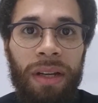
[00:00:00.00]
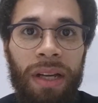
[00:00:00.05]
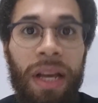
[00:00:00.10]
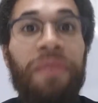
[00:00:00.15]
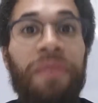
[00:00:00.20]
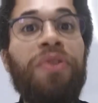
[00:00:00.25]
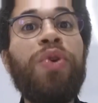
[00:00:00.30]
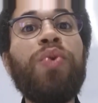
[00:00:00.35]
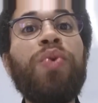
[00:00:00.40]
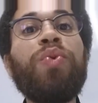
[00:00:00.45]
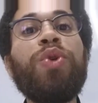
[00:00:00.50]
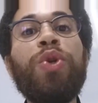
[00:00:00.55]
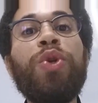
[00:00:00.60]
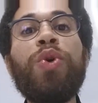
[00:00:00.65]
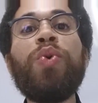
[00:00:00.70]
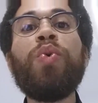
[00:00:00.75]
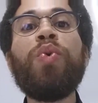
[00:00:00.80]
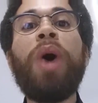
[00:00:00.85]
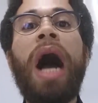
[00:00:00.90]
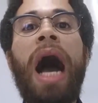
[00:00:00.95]
If you
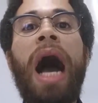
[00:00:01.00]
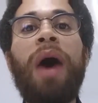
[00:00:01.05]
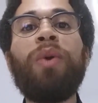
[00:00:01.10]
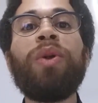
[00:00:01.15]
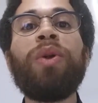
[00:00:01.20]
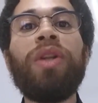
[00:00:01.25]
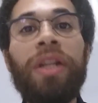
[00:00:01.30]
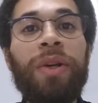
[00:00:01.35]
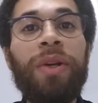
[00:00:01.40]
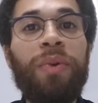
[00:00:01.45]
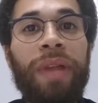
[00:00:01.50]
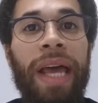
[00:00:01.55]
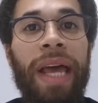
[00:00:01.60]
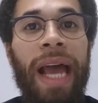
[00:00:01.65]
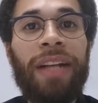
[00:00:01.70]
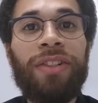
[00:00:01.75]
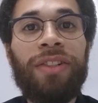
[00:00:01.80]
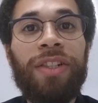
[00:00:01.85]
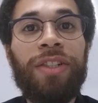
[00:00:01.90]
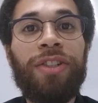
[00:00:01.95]
knew how little they
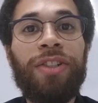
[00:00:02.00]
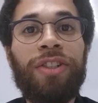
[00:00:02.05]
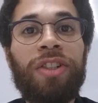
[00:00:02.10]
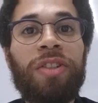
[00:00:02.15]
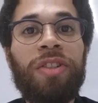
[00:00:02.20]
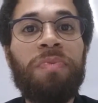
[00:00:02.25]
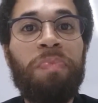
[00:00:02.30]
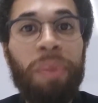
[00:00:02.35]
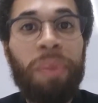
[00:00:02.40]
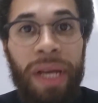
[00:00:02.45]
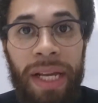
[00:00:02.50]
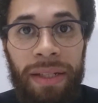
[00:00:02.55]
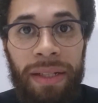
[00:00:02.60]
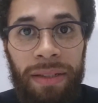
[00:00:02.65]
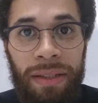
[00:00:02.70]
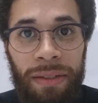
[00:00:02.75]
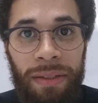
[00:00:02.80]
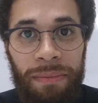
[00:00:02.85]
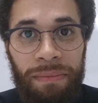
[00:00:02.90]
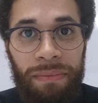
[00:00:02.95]
actually
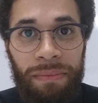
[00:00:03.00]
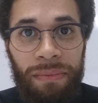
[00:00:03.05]
spent